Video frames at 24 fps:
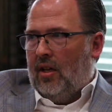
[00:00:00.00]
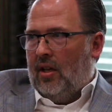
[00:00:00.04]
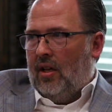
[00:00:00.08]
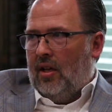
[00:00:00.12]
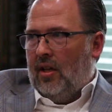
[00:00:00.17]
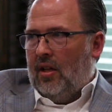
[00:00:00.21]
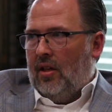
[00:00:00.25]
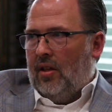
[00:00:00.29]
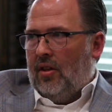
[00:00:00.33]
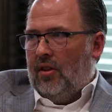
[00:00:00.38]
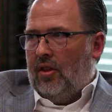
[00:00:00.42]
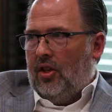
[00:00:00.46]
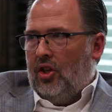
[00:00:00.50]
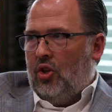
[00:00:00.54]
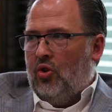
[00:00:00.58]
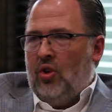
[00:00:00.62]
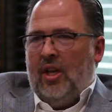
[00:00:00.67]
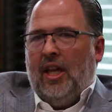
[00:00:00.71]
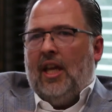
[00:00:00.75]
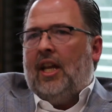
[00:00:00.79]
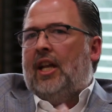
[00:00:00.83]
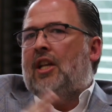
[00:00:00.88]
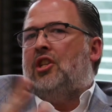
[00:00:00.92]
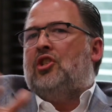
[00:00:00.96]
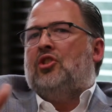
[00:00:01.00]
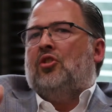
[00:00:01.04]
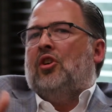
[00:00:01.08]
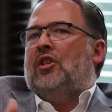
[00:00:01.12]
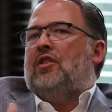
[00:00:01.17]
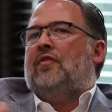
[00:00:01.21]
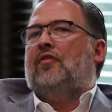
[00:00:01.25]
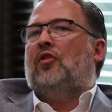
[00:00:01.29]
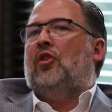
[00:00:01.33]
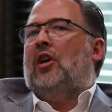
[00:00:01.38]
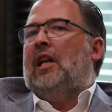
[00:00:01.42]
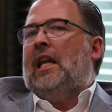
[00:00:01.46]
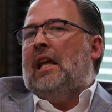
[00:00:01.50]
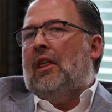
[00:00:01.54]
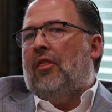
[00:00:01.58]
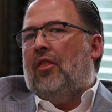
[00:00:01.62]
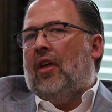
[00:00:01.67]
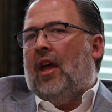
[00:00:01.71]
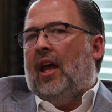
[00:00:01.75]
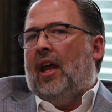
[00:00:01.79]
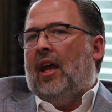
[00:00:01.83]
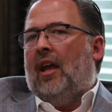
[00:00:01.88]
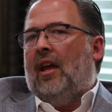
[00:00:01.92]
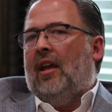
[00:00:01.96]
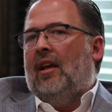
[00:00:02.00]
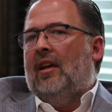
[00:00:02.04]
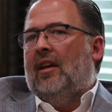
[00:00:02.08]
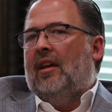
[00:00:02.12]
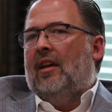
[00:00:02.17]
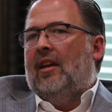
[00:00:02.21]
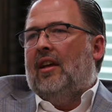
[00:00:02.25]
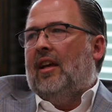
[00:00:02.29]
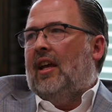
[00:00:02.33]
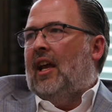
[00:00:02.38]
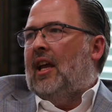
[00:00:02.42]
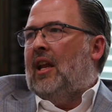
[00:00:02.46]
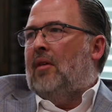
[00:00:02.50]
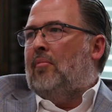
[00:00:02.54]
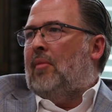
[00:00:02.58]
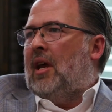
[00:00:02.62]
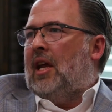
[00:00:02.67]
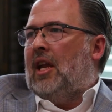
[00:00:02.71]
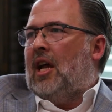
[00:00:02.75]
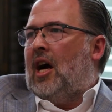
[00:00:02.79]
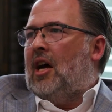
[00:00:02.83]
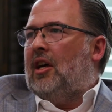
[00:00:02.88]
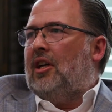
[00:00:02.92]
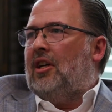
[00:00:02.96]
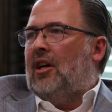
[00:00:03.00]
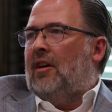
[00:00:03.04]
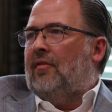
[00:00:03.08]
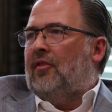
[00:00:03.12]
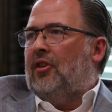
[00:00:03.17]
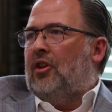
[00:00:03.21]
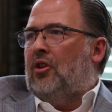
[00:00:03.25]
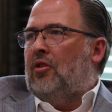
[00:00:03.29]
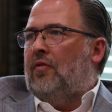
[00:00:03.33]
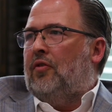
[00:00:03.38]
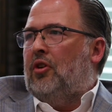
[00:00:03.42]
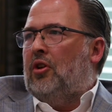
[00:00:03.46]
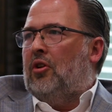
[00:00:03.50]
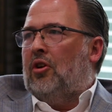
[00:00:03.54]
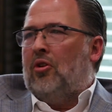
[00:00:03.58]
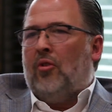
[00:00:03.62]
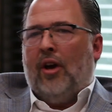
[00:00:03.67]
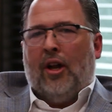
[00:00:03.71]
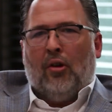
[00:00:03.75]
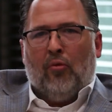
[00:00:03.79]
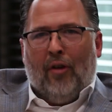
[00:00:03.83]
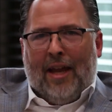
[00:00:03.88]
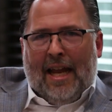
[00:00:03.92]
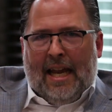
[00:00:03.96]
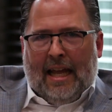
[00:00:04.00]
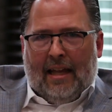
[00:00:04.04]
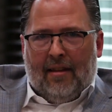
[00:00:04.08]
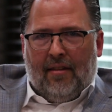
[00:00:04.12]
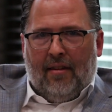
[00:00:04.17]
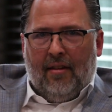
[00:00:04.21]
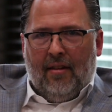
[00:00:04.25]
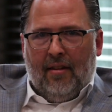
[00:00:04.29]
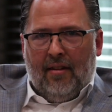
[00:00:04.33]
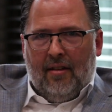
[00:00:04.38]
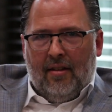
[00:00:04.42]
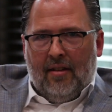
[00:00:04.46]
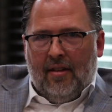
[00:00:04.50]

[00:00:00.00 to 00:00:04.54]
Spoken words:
Wow. You can get insurance for anything, and it may not cover you if you don't know how to read it.